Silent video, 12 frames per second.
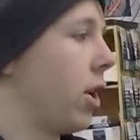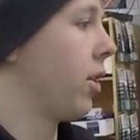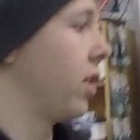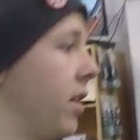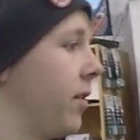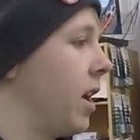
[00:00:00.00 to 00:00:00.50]
I
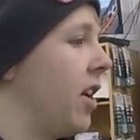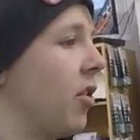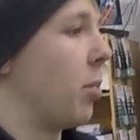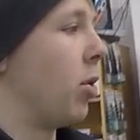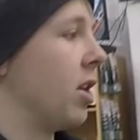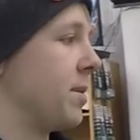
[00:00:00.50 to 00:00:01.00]
don't think I've
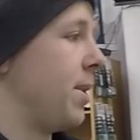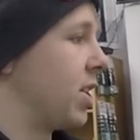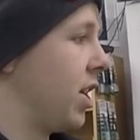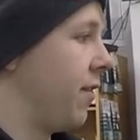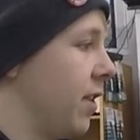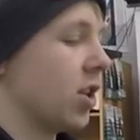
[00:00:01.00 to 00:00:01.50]
ever put as
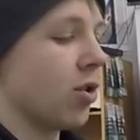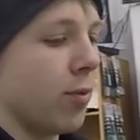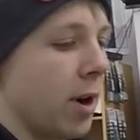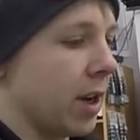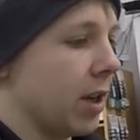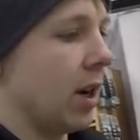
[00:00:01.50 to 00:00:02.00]
much effort into
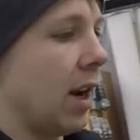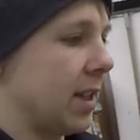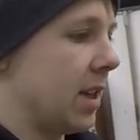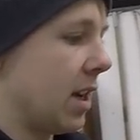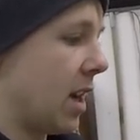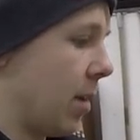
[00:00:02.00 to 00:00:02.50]
running an
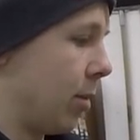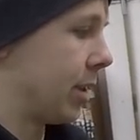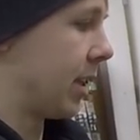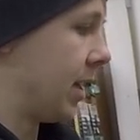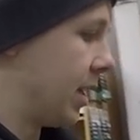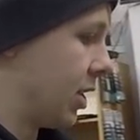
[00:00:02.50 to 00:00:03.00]
RCA cable
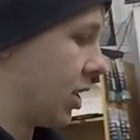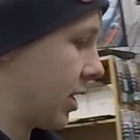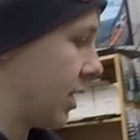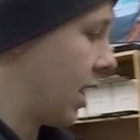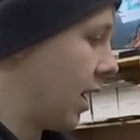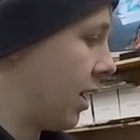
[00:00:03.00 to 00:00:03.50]
as I did
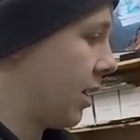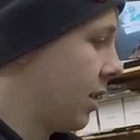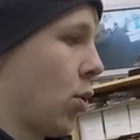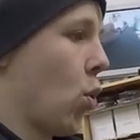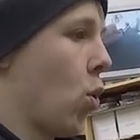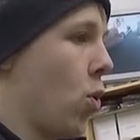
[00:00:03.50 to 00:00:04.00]
just now.
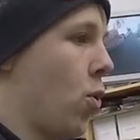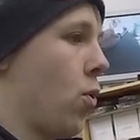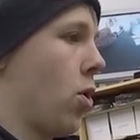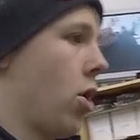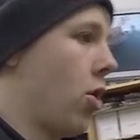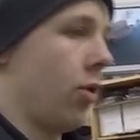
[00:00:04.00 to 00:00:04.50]

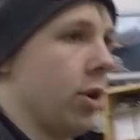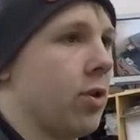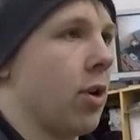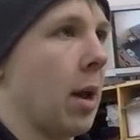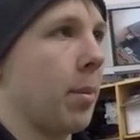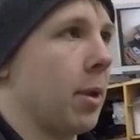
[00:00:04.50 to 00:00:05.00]
Whew, holy
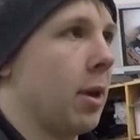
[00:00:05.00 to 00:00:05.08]
crap.